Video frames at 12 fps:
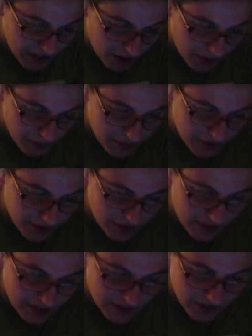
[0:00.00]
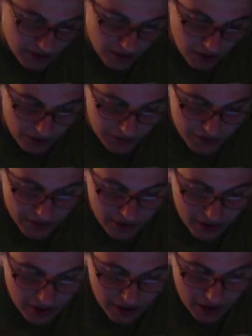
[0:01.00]
a card with Thunder Knights is called,
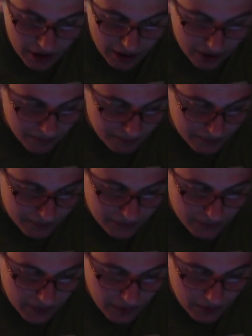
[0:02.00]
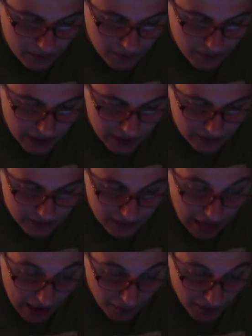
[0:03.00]
when a
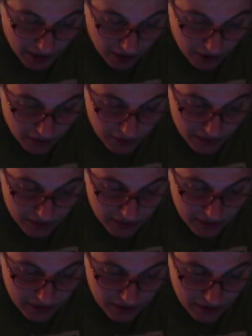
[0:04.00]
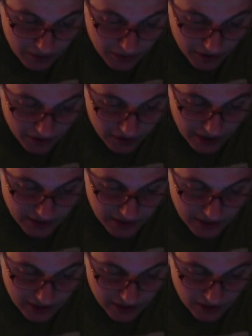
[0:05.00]
card with Thunder Knights
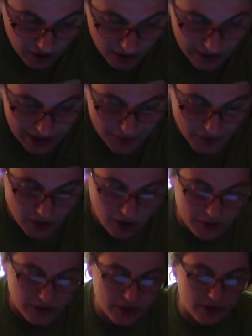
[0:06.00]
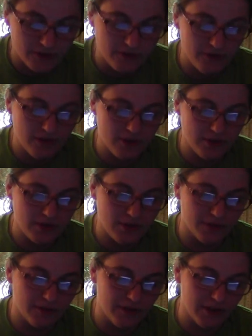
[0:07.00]
in its card name is called to your
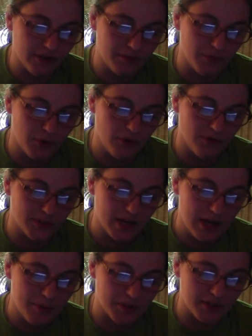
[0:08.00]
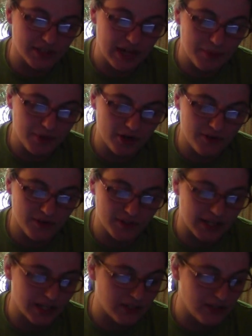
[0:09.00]
field moves, put the top card of your
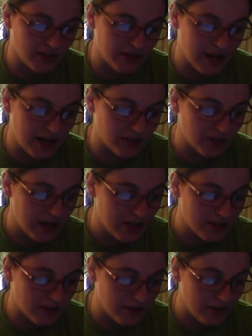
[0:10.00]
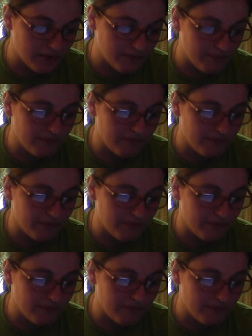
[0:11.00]
deck into your gauge. During